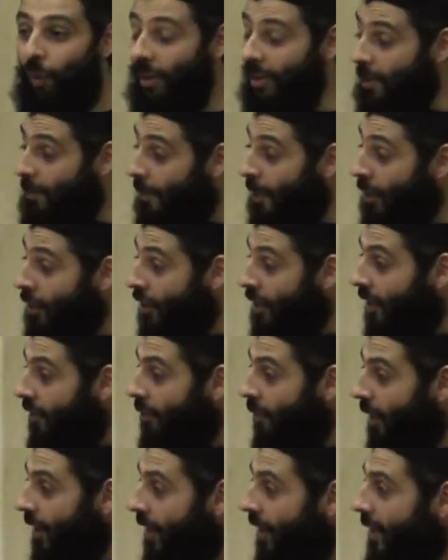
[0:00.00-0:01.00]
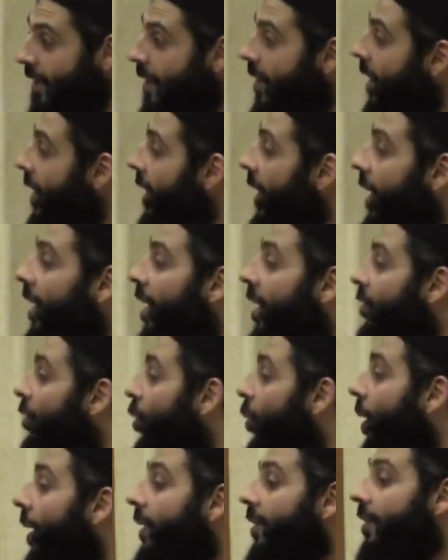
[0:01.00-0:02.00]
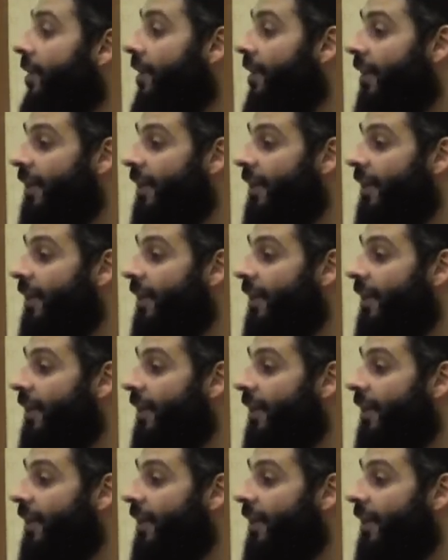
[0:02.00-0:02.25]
one species of monkeys, they can never wait.